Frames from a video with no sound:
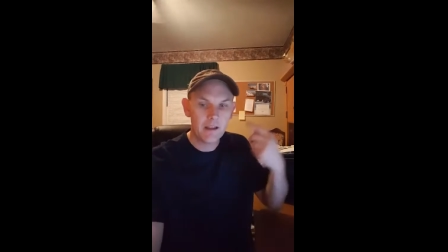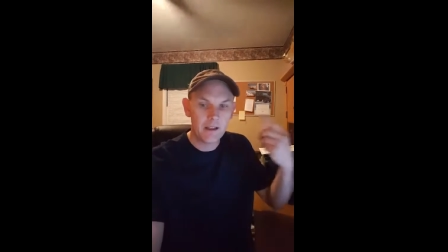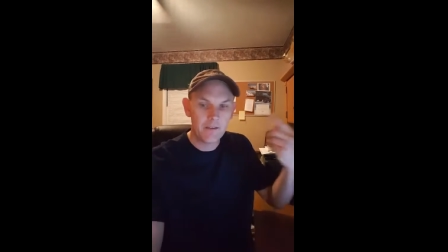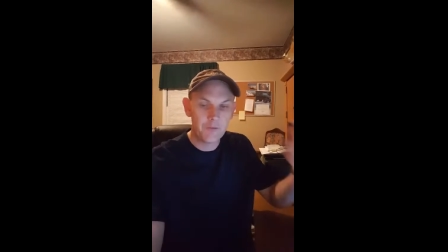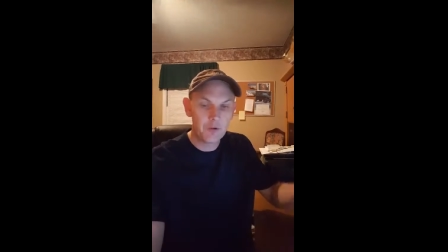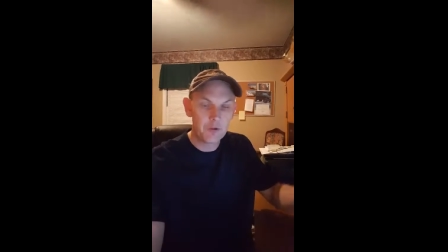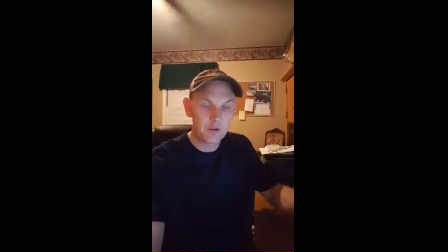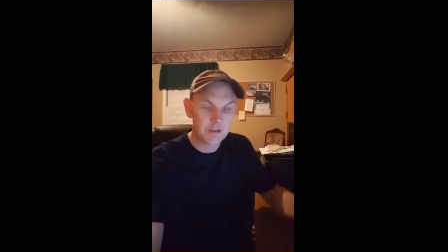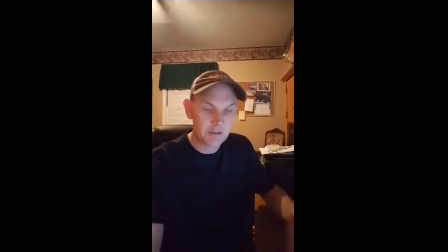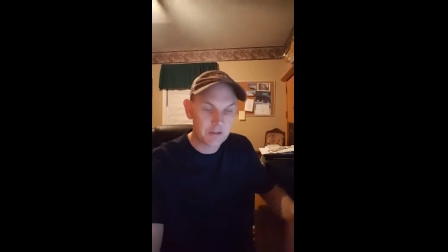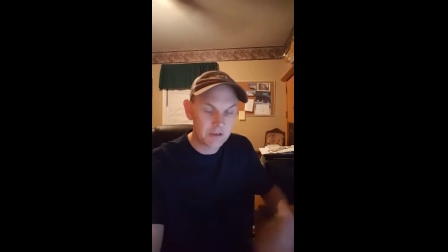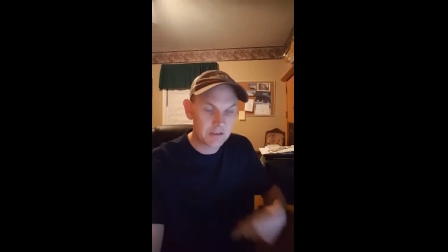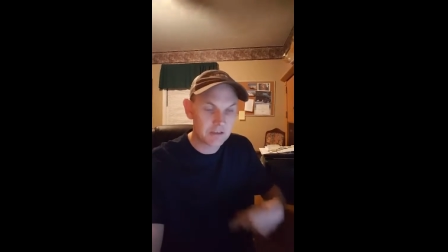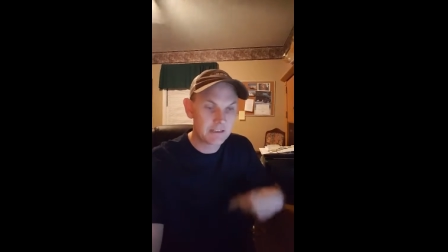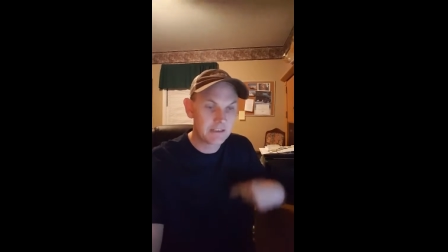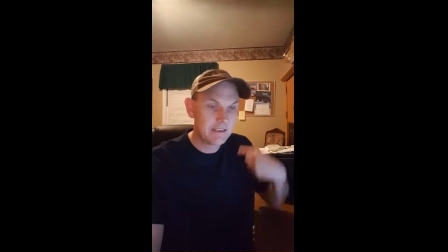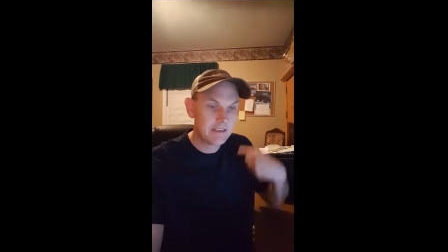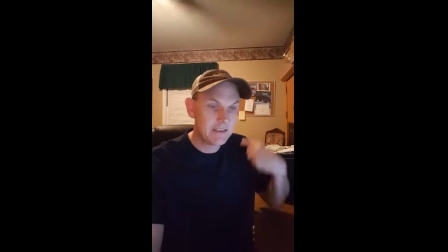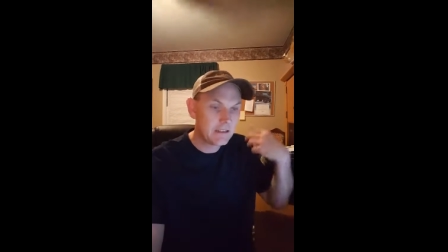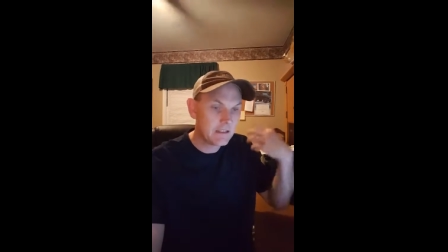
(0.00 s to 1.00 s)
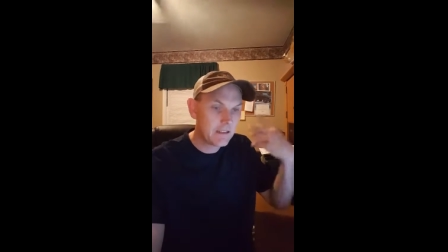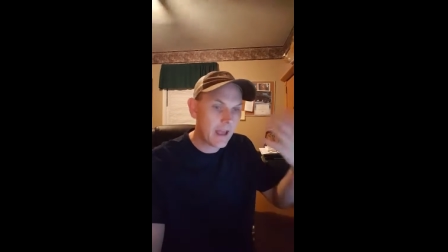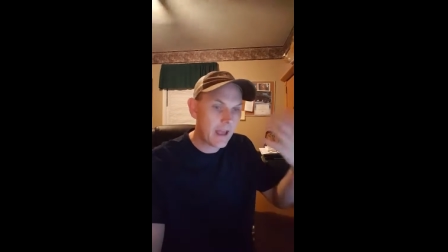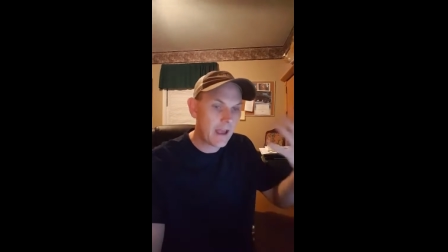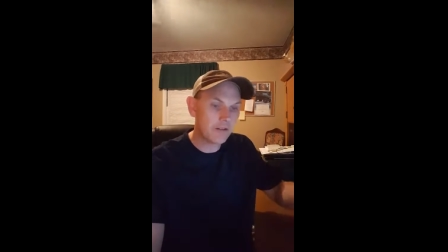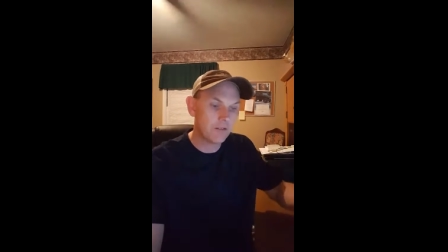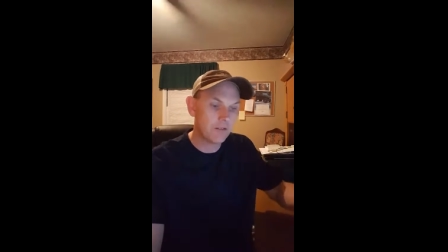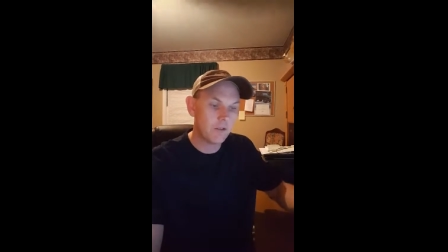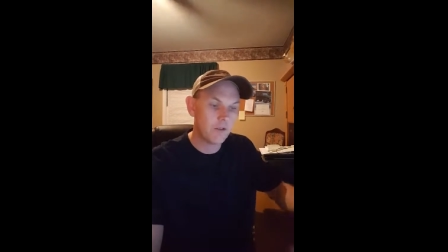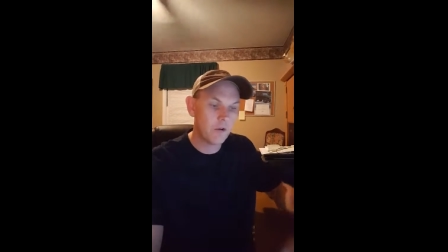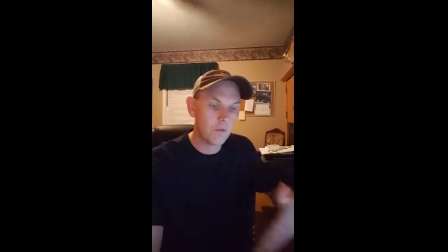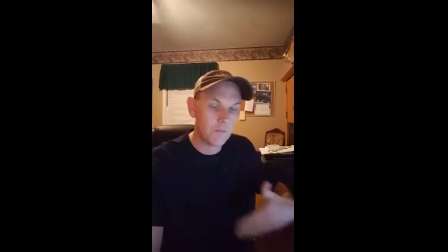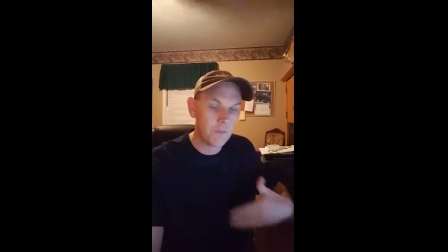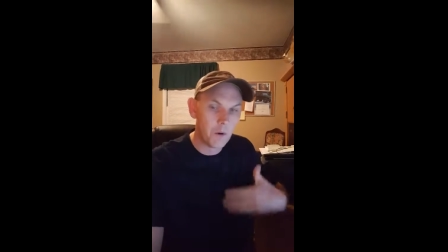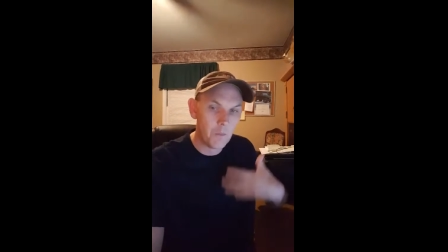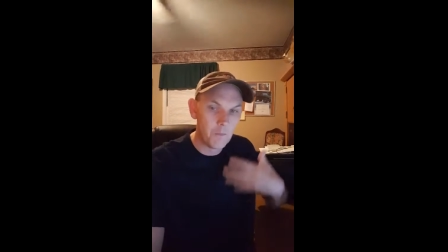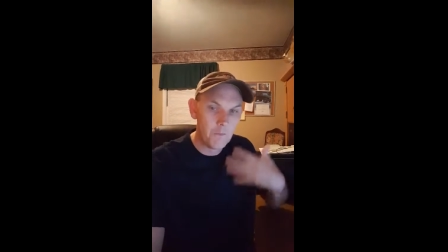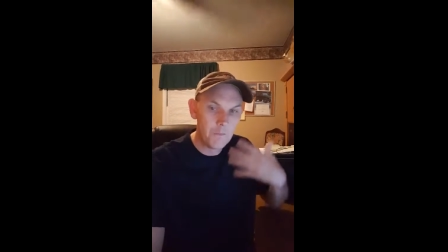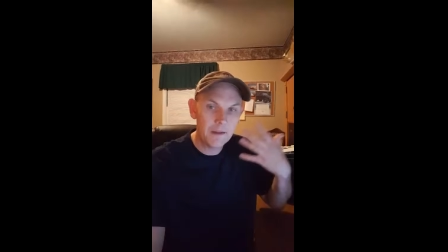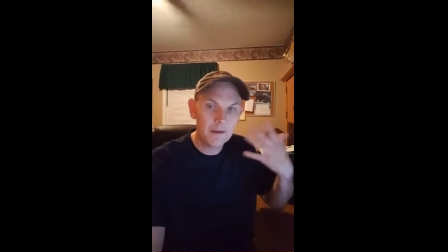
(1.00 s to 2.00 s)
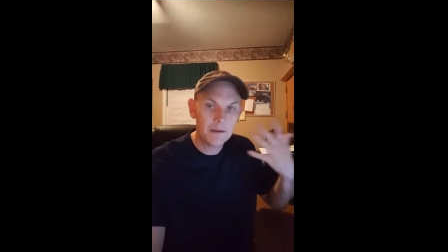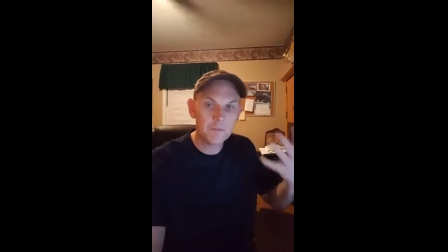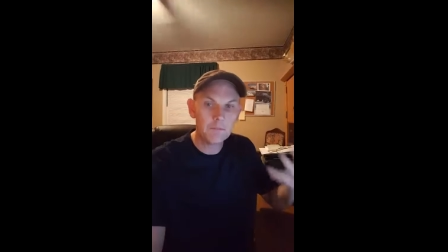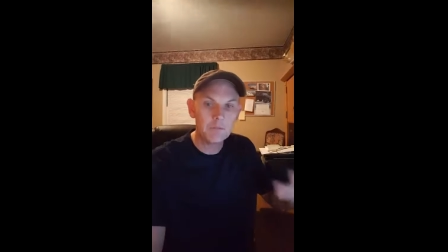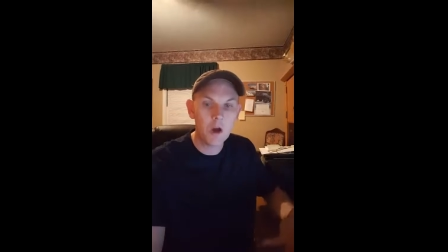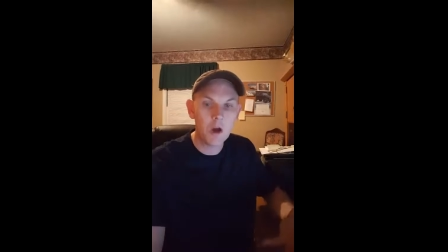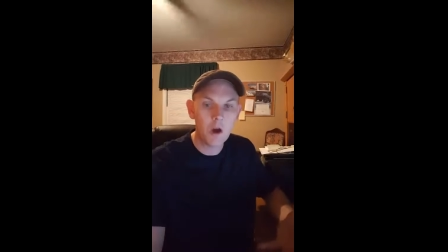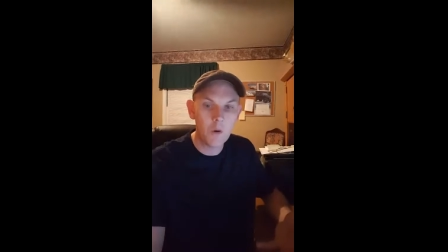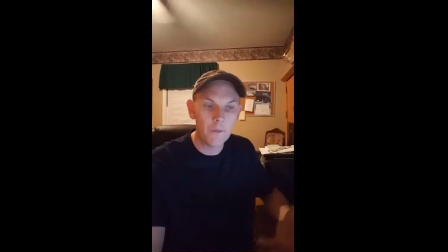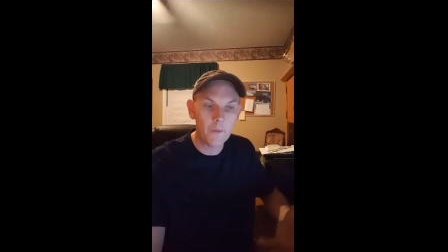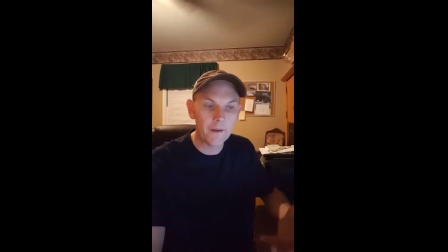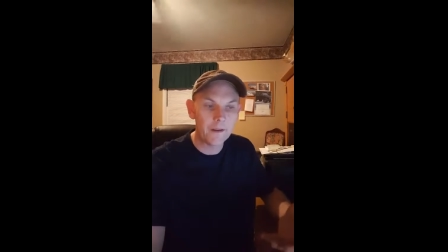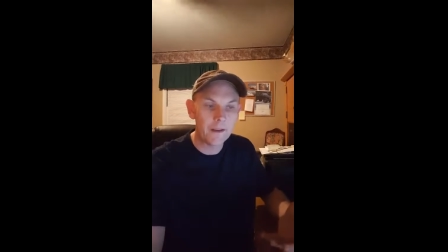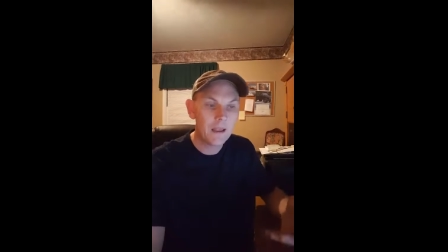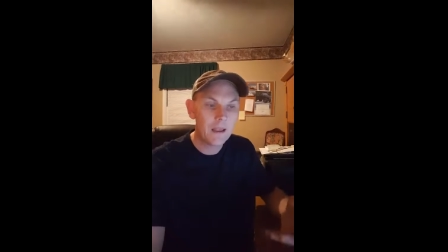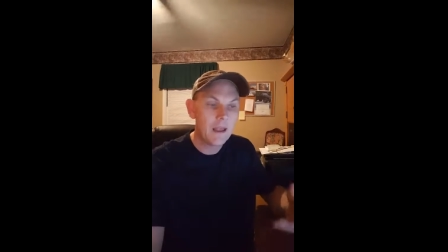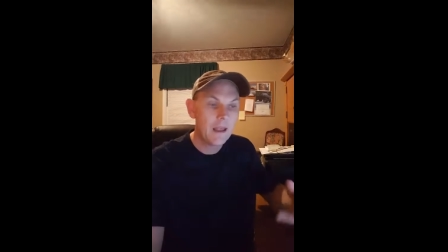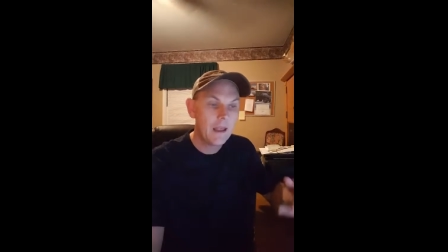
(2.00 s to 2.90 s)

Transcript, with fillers: If you can just get that little momentum going